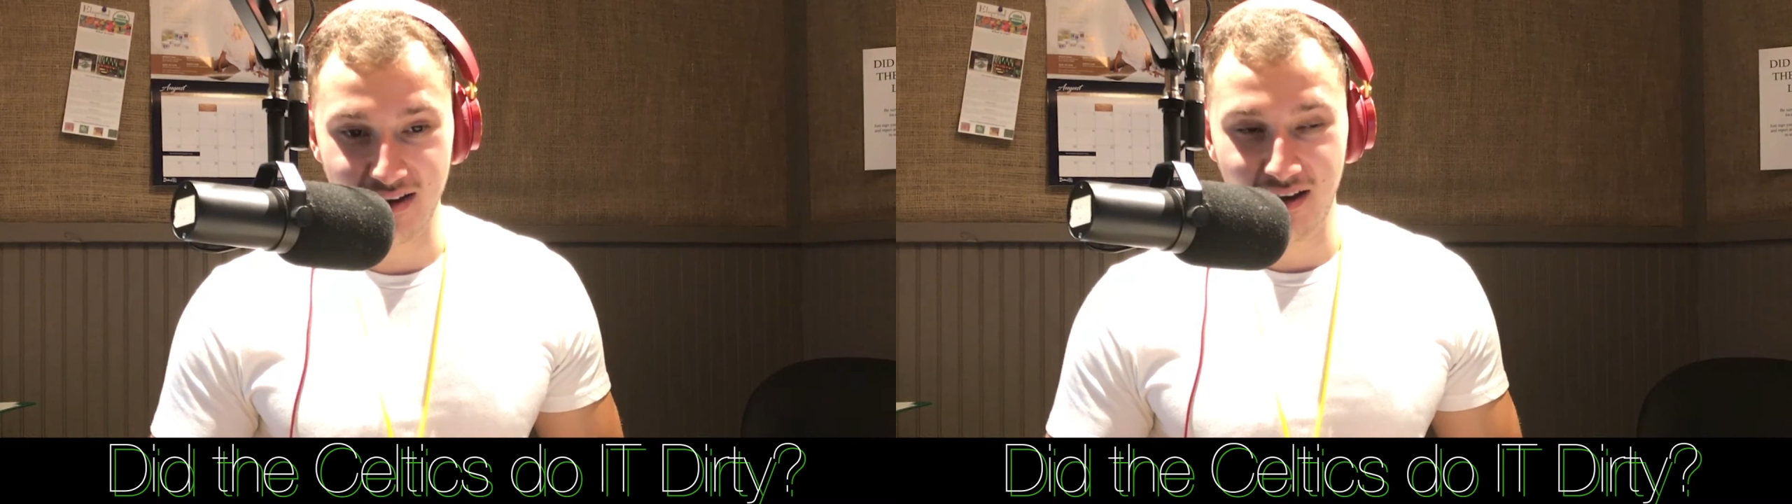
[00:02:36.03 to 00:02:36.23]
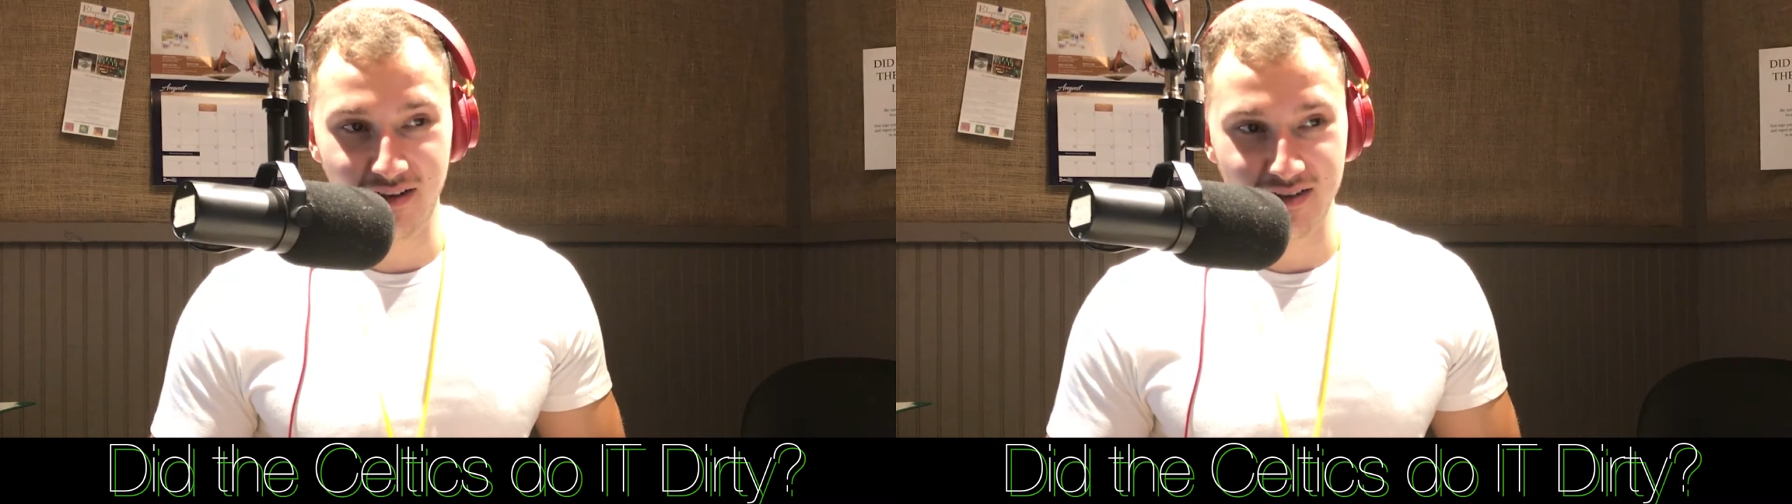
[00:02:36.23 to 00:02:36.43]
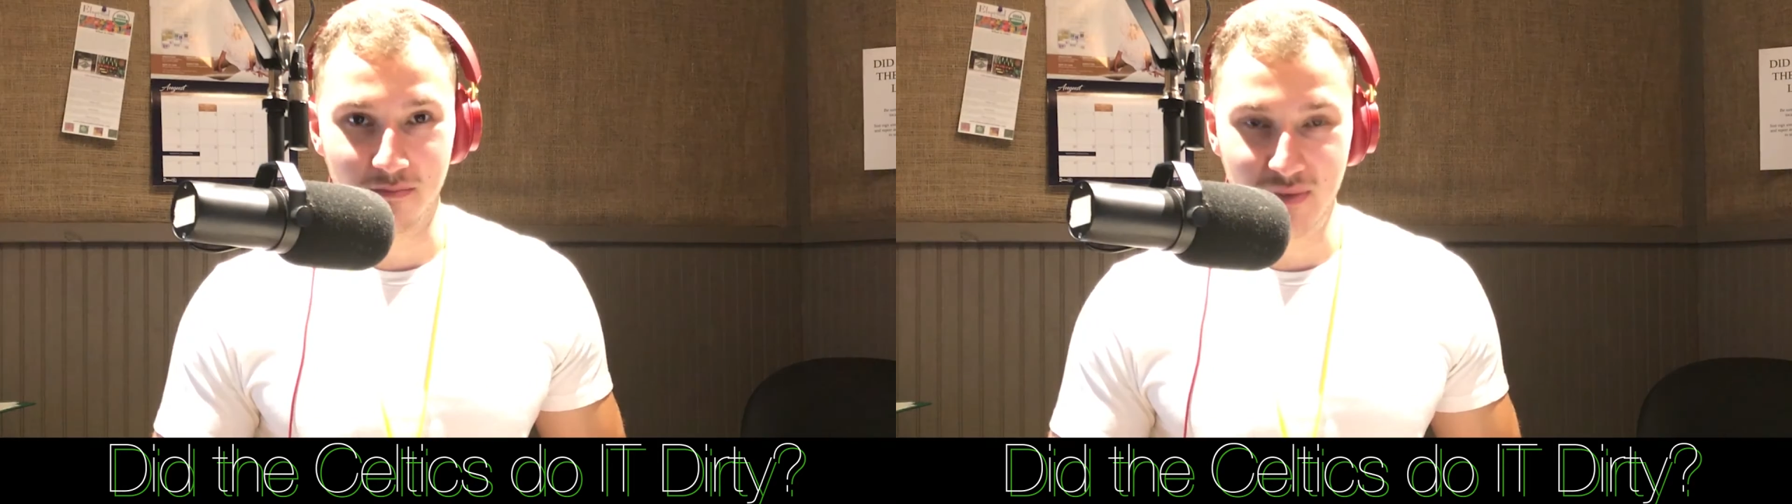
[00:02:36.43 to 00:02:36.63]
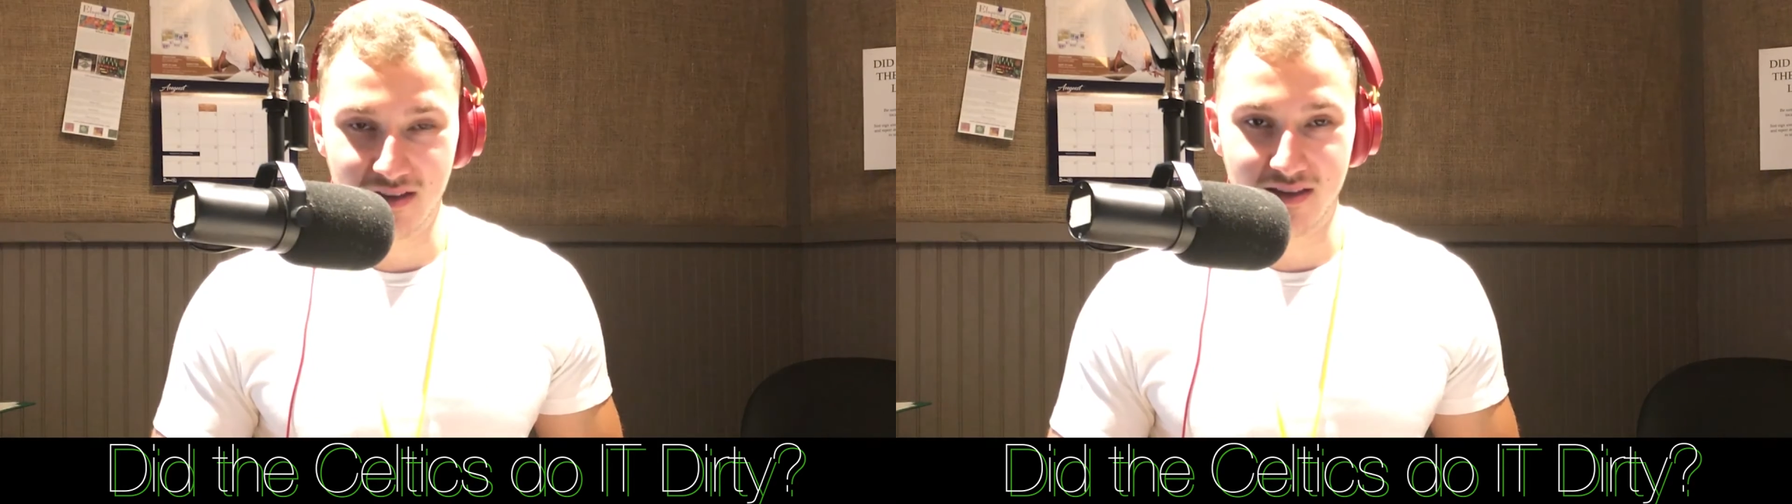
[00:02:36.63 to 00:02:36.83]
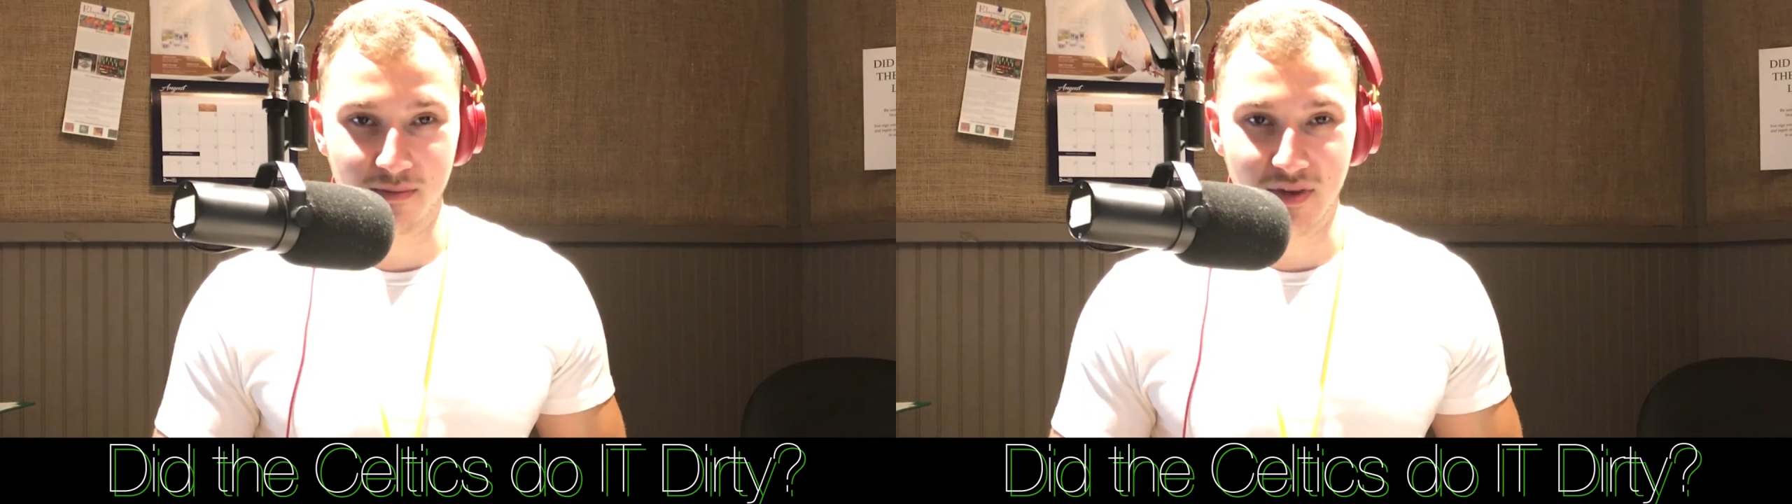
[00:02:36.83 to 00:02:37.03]
unless it
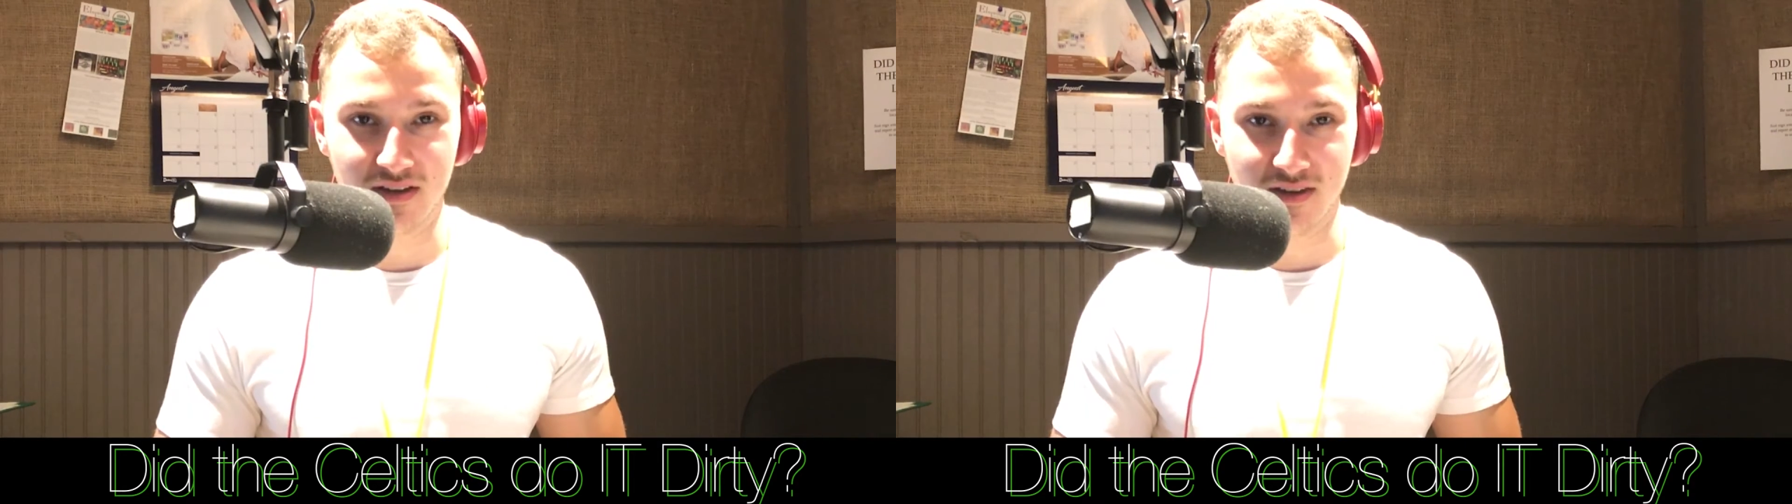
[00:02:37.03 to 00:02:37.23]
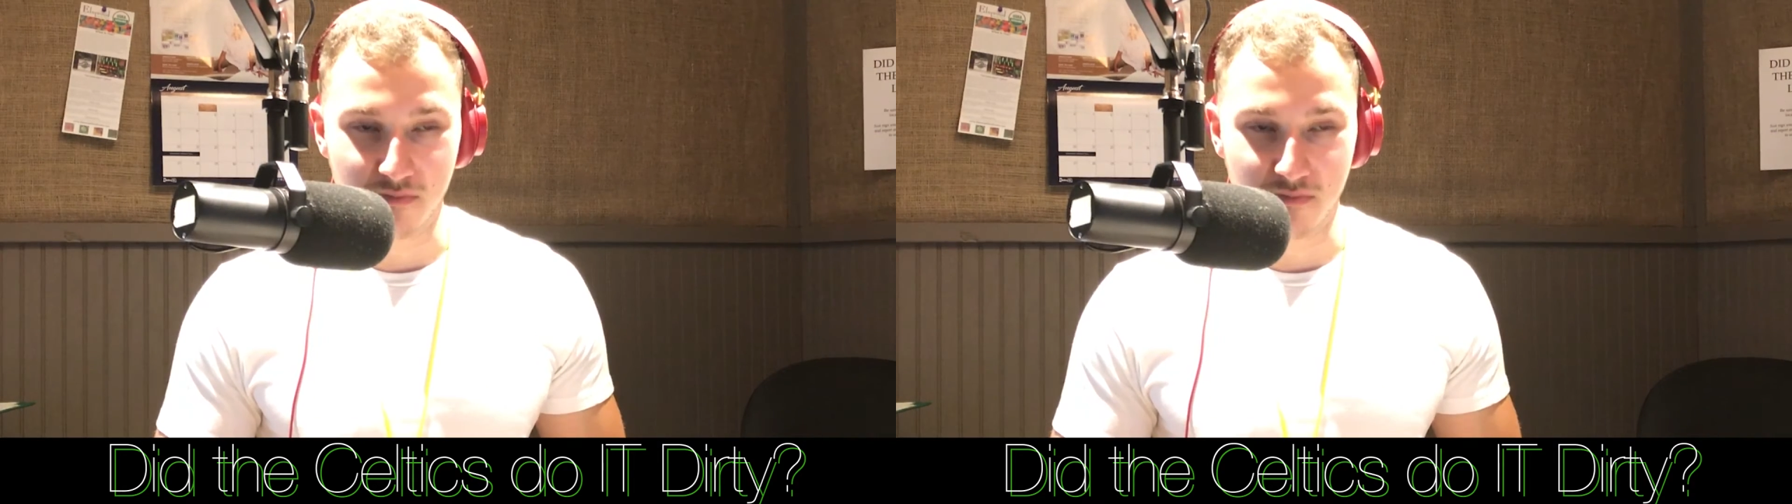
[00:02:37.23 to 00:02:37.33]
means something to the